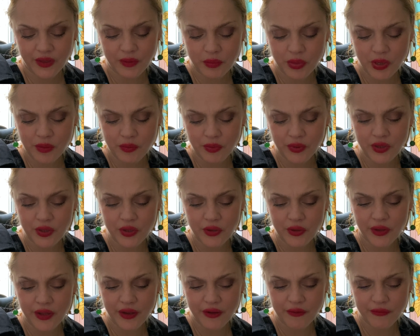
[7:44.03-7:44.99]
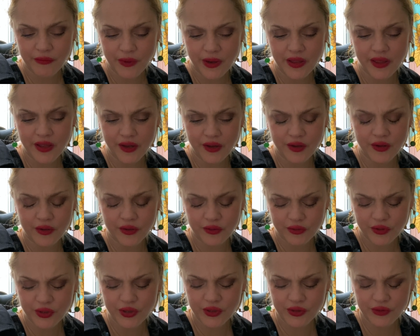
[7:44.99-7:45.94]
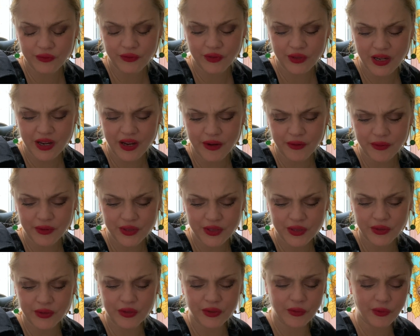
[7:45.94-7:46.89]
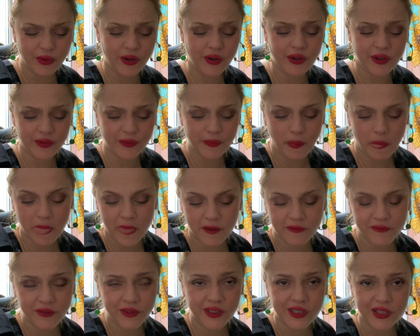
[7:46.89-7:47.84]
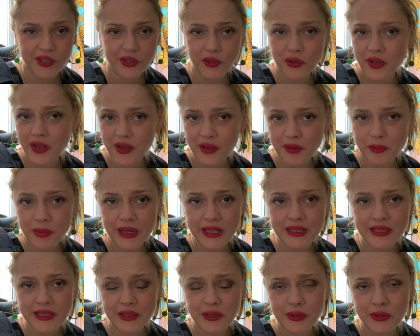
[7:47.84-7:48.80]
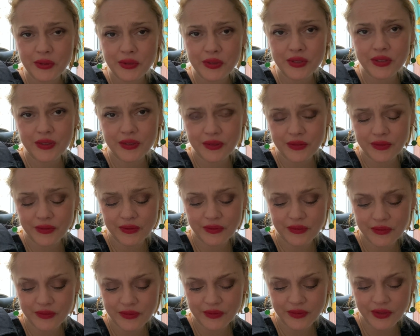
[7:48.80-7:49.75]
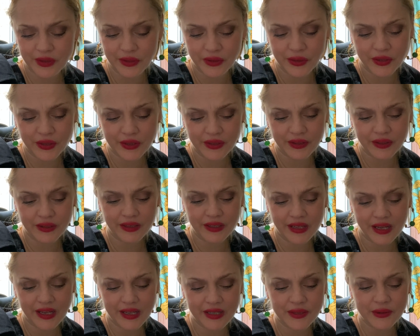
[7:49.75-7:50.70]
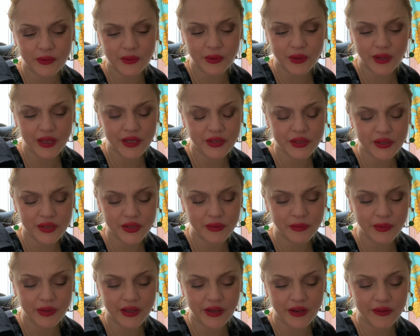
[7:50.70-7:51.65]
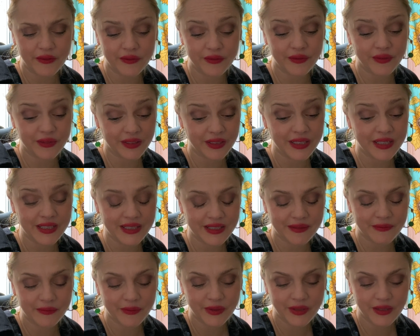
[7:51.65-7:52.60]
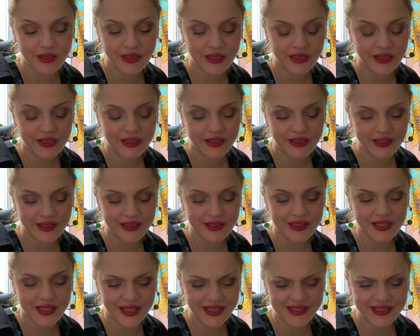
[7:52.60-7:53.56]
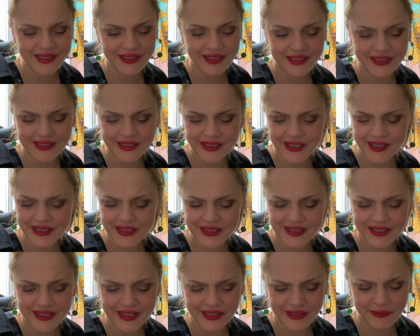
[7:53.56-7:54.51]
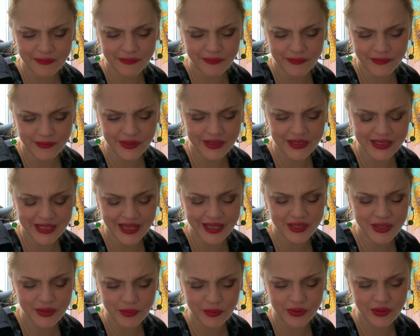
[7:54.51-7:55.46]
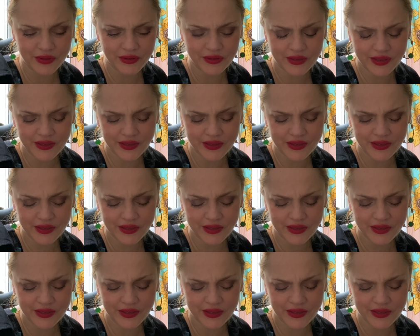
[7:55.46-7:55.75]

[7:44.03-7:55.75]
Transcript: people in your life where they are just for now, until you are fully in your Nine of Pentacles and you can get into a relationship without these intense anxiety, attachment.